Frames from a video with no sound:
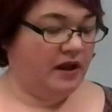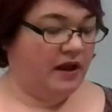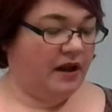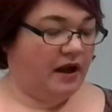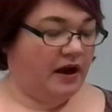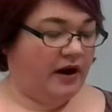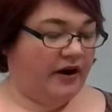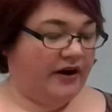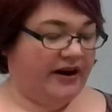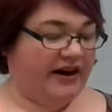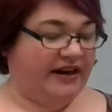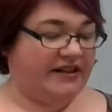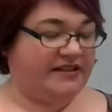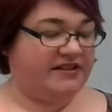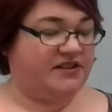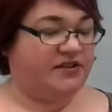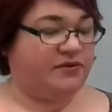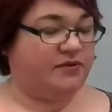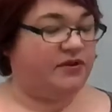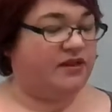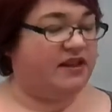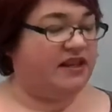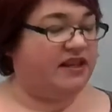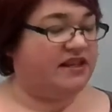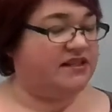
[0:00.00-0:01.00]
All right, so
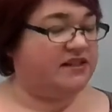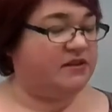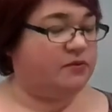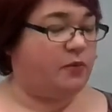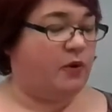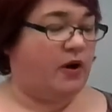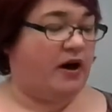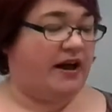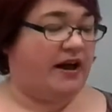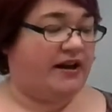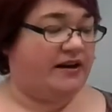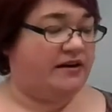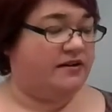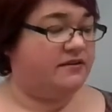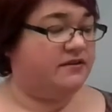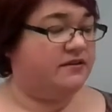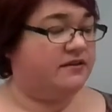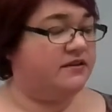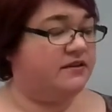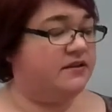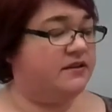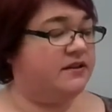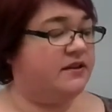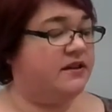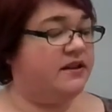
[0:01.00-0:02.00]
this one,
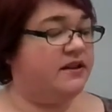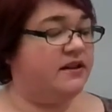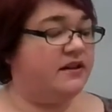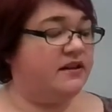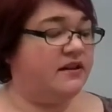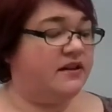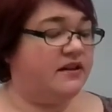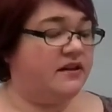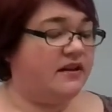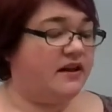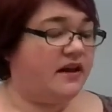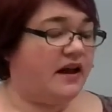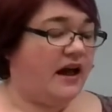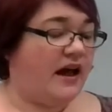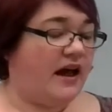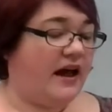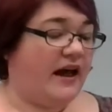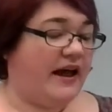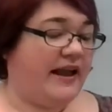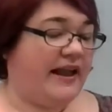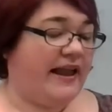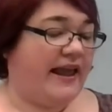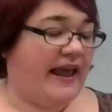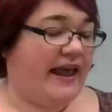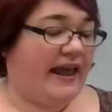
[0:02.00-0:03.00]

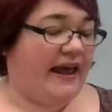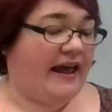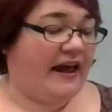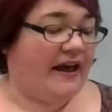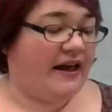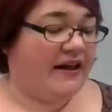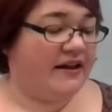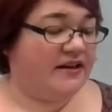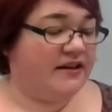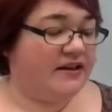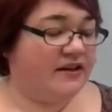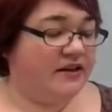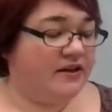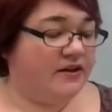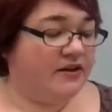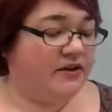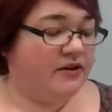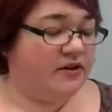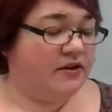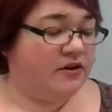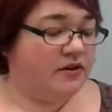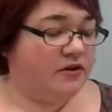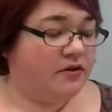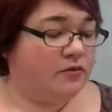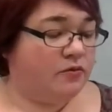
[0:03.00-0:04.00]
I had
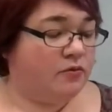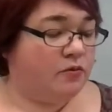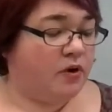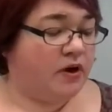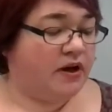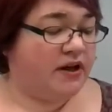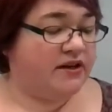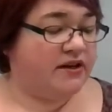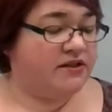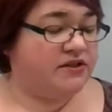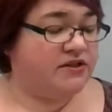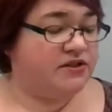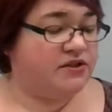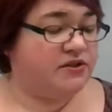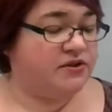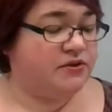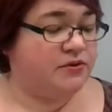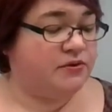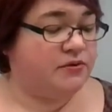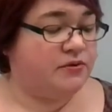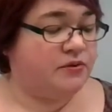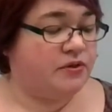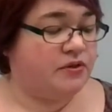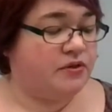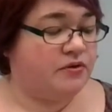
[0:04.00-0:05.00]
1,
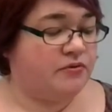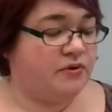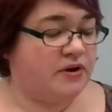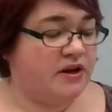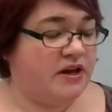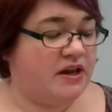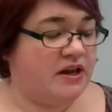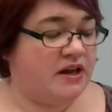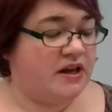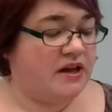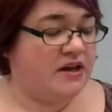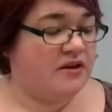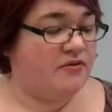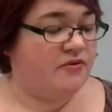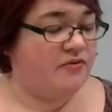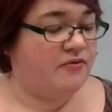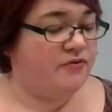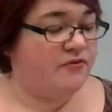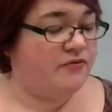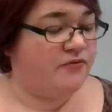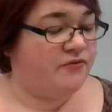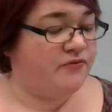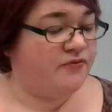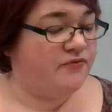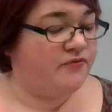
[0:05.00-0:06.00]
2, 3,
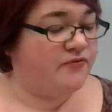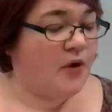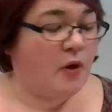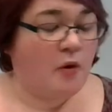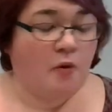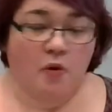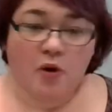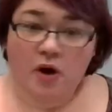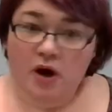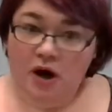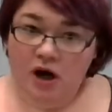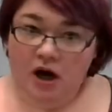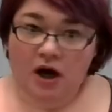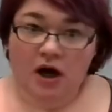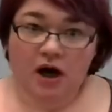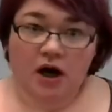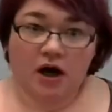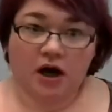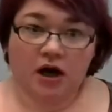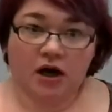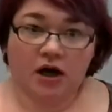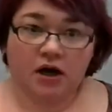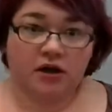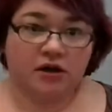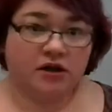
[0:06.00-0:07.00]

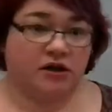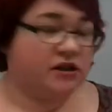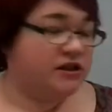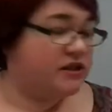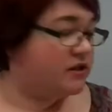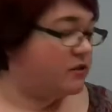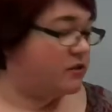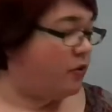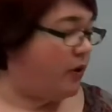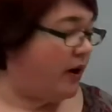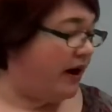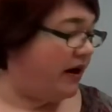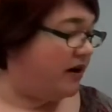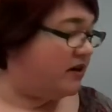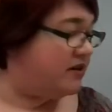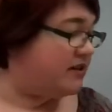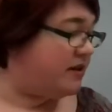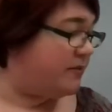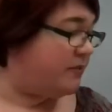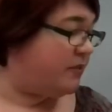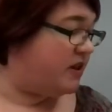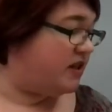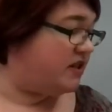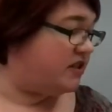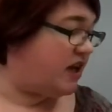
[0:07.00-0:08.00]
4 squares
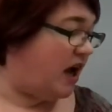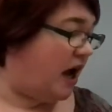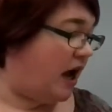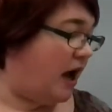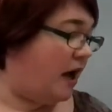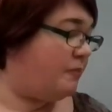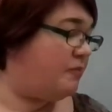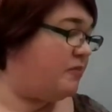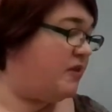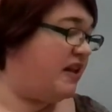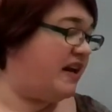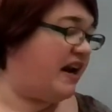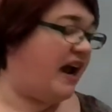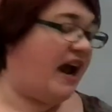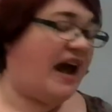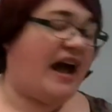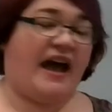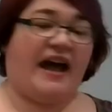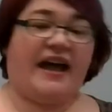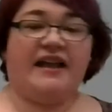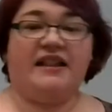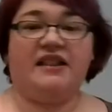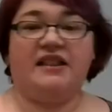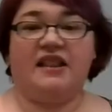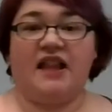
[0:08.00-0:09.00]
up at the top that
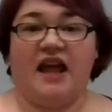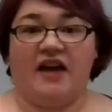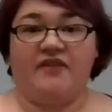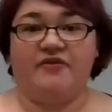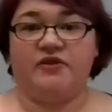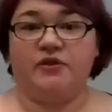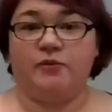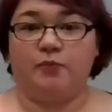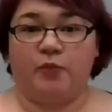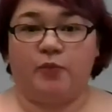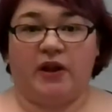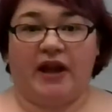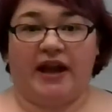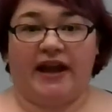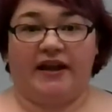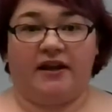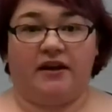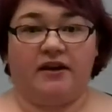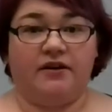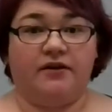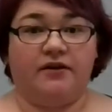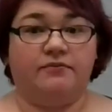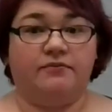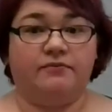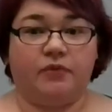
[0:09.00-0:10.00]
I left blank,
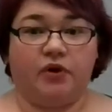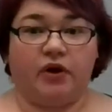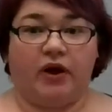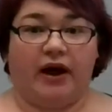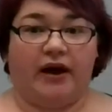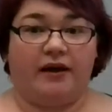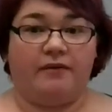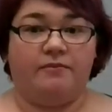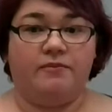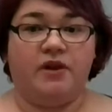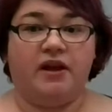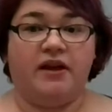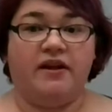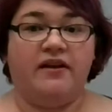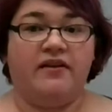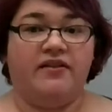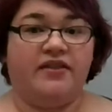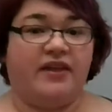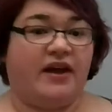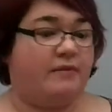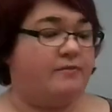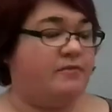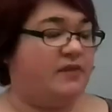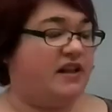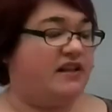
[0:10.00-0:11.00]
okay?
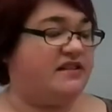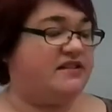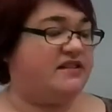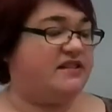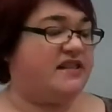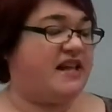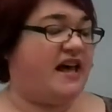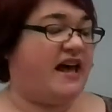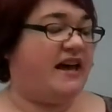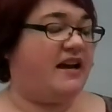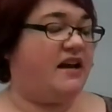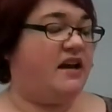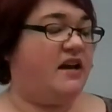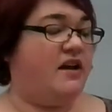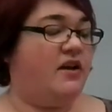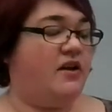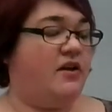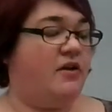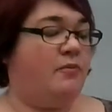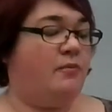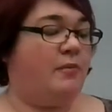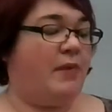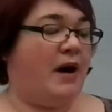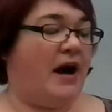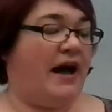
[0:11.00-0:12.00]
That means that
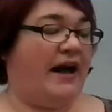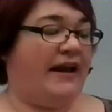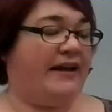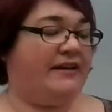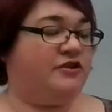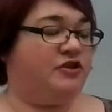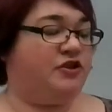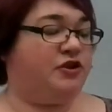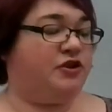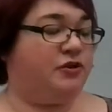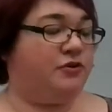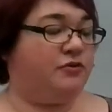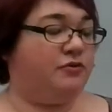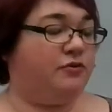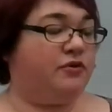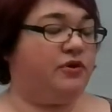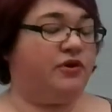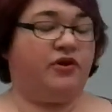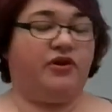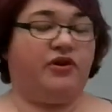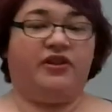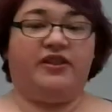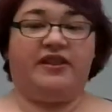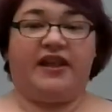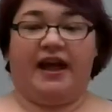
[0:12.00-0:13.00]
my June
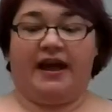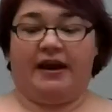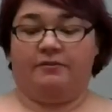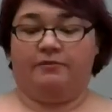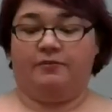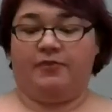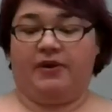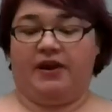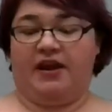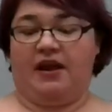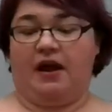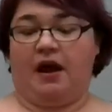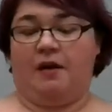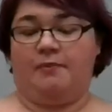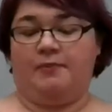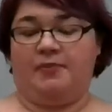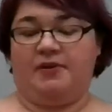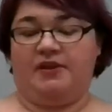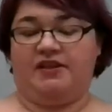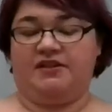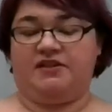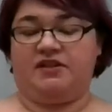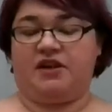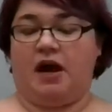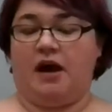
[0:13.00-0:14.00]
could then be up
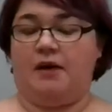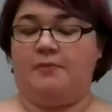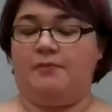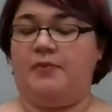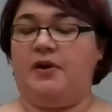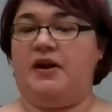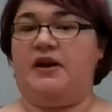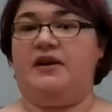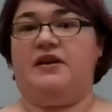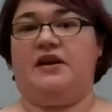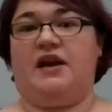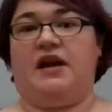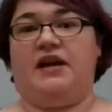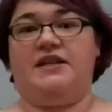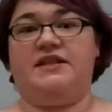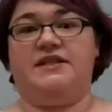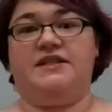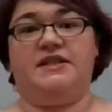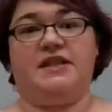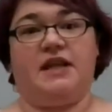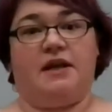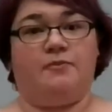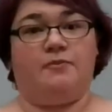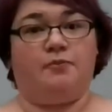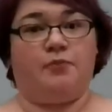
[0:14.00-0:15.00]
at the top and
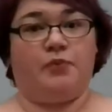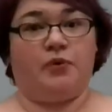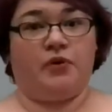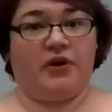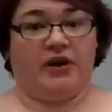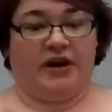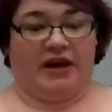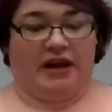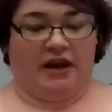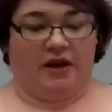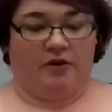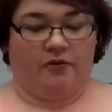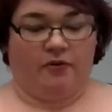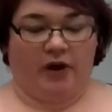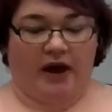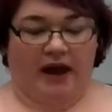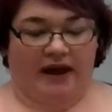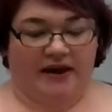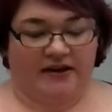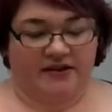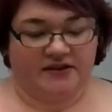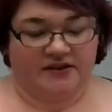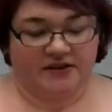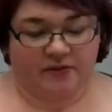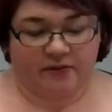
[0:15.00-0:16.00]
nice and pretty,
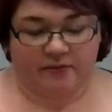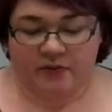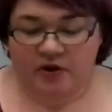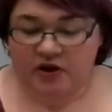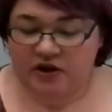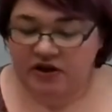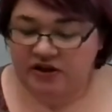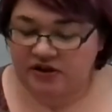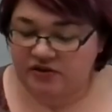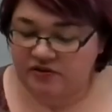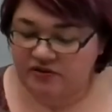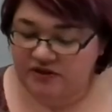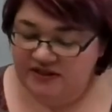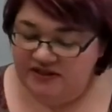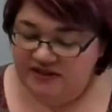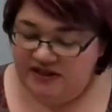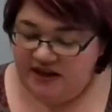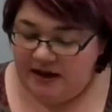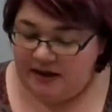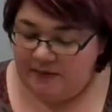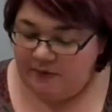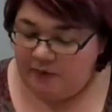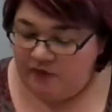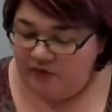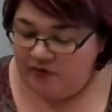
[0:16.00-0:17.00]
okay? So I'm gonna do the
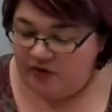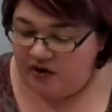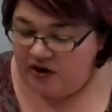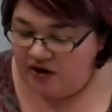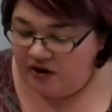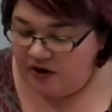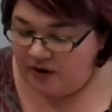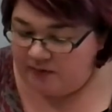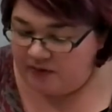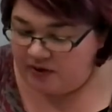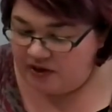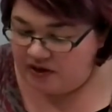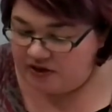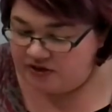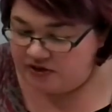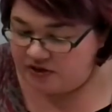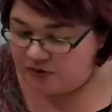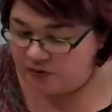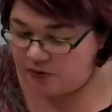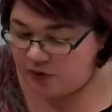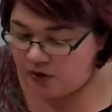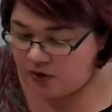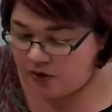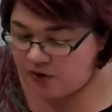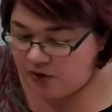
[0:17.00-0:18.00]
same over here. I'm gonna
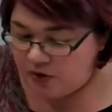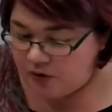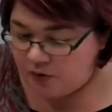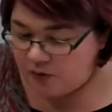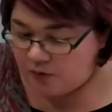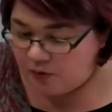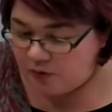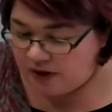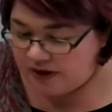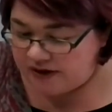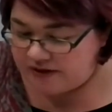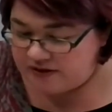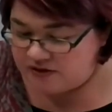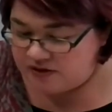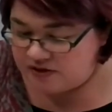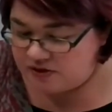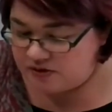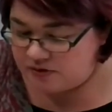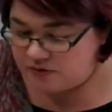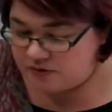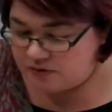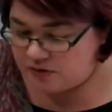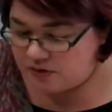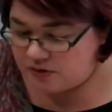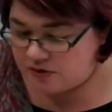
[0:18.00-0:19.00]
do 1,
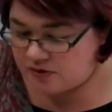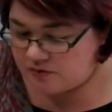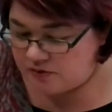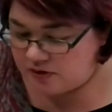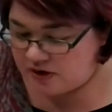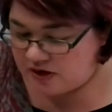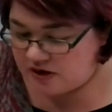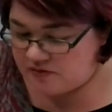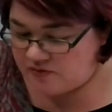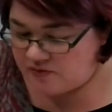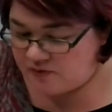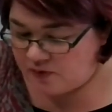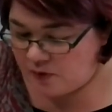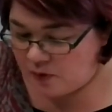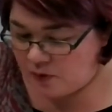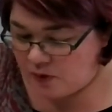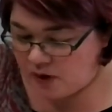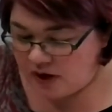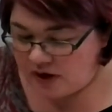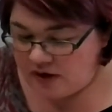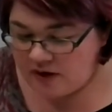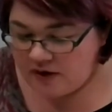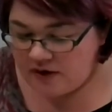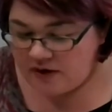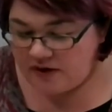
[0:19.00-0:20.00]
2, 3,
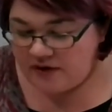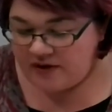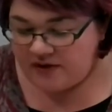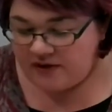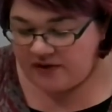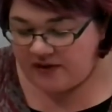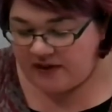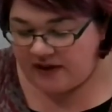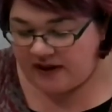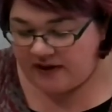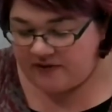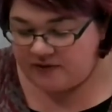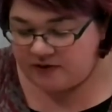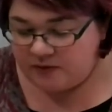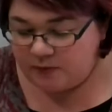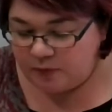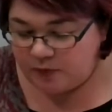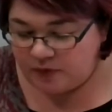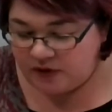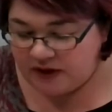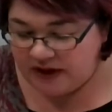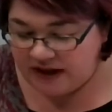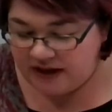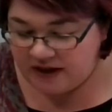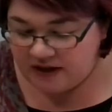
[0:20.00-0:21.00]
4, left
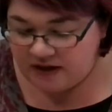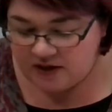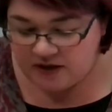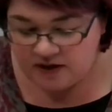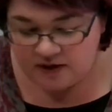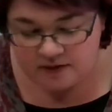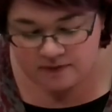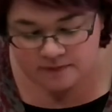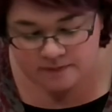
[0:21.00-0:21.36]
blank.